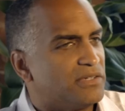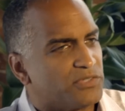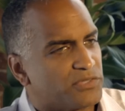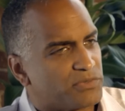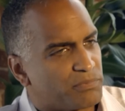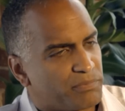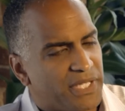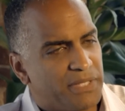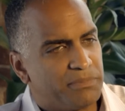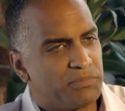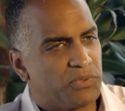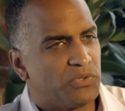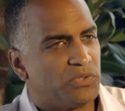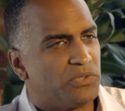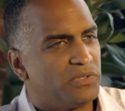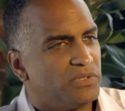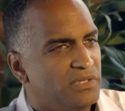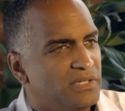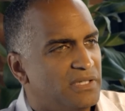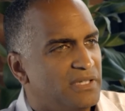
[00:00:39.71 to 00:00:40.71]
There's
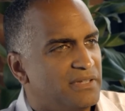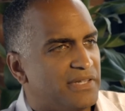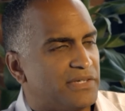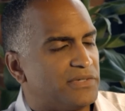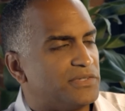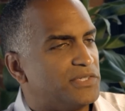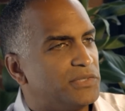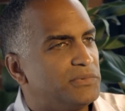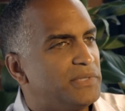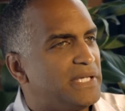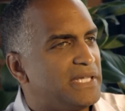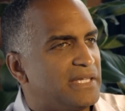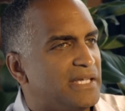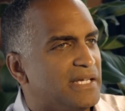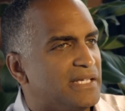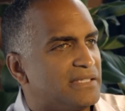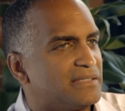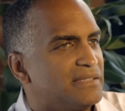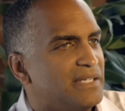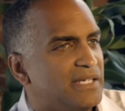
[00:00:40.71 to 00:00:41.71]
people that are doing
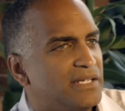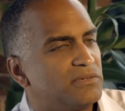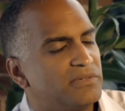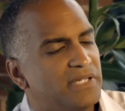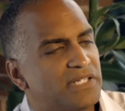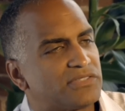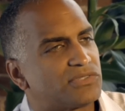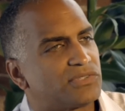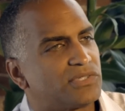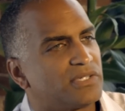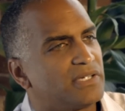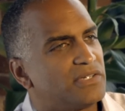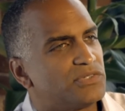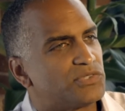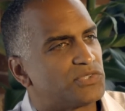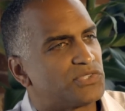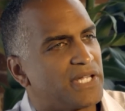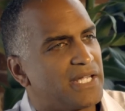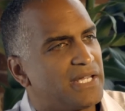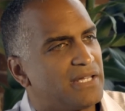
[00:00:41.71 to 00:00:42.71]
things and they don't necessarily
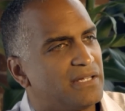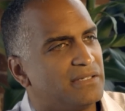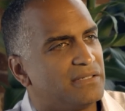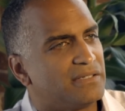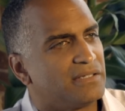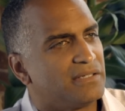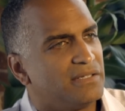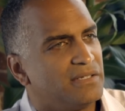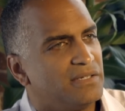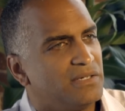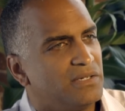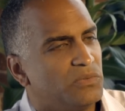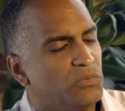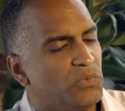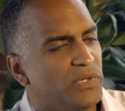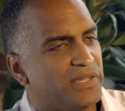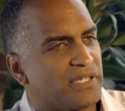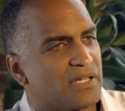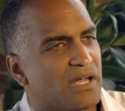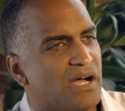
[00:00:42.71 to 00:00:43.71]
understand
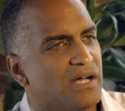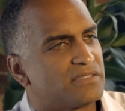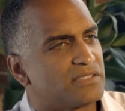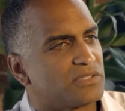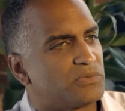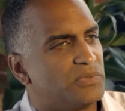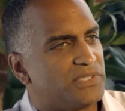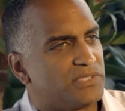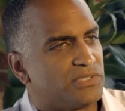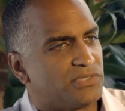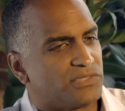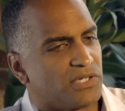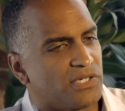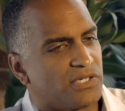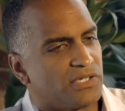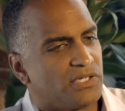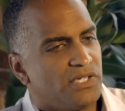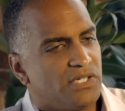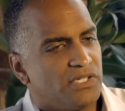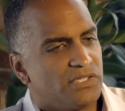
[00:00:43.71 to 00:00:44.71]
what the consequences
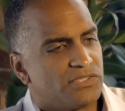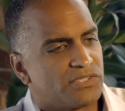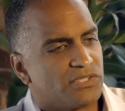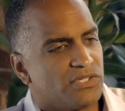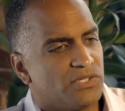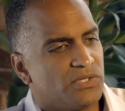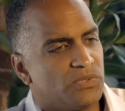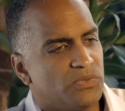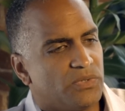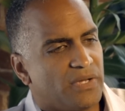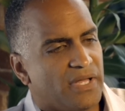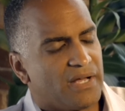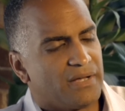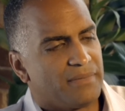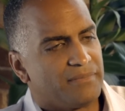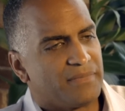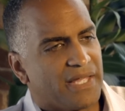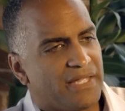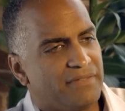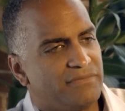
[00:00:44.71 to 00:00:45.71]
are. So
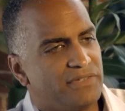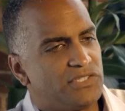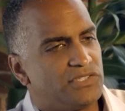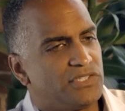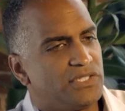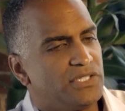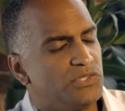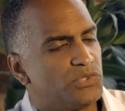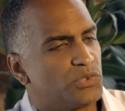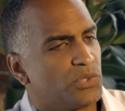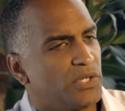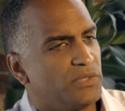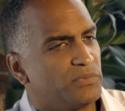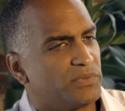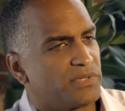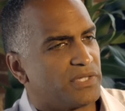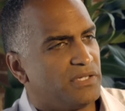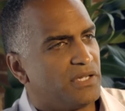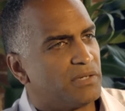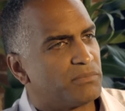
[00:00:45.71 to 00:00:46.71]
AVG joined
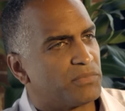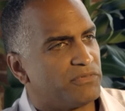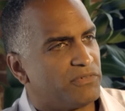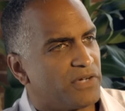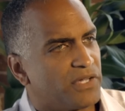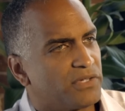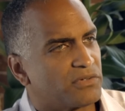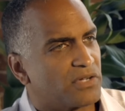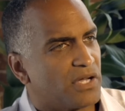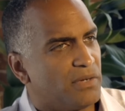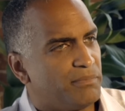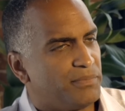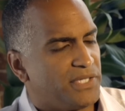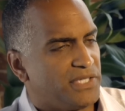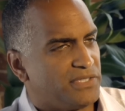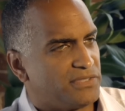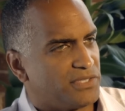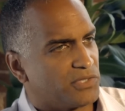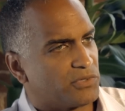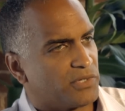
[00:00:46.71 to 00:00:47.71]
with a number of other
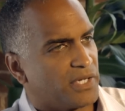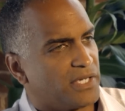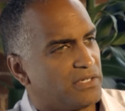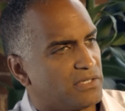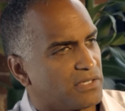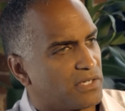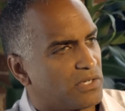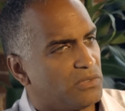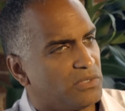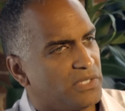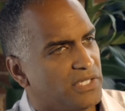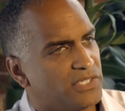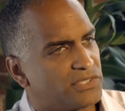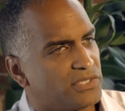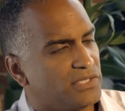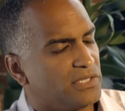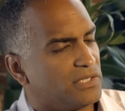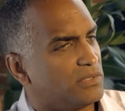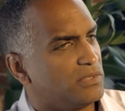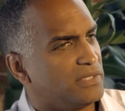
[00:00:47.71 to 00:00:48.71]
companies and created a
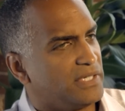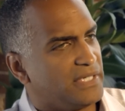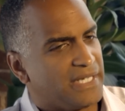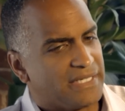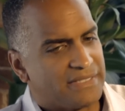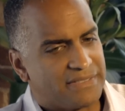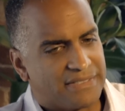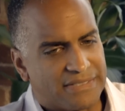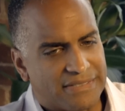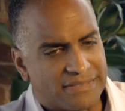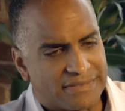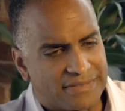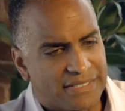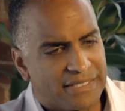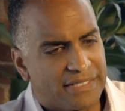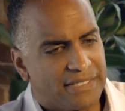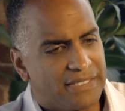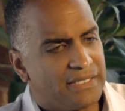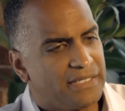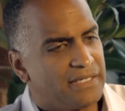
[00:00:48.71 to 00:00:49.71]
coalition, including
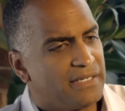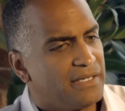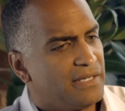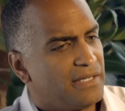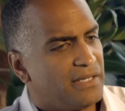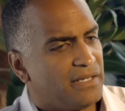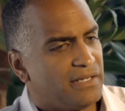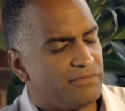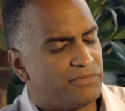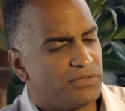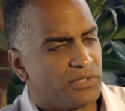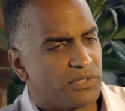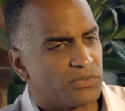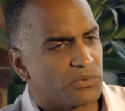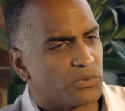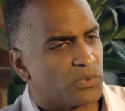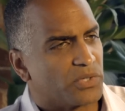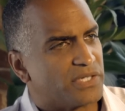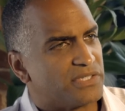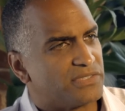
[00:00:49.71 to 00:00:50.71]
AT&T and a few other
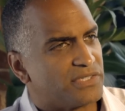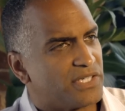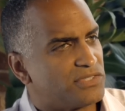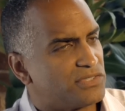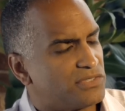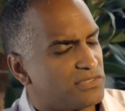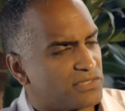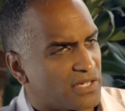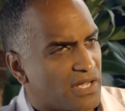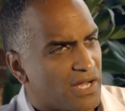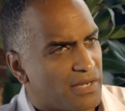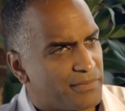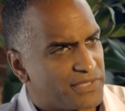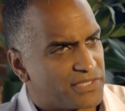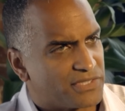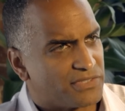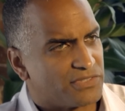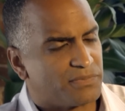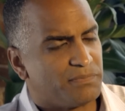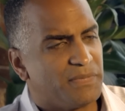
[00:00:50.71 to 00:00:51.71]
organizations and Common
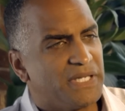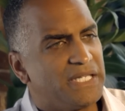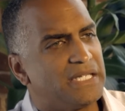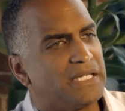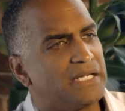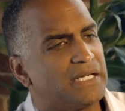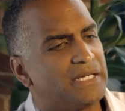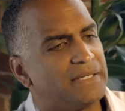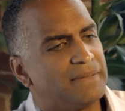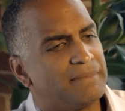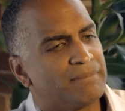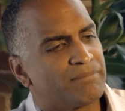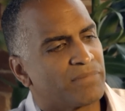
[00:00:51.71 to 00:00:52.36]
Sense Media,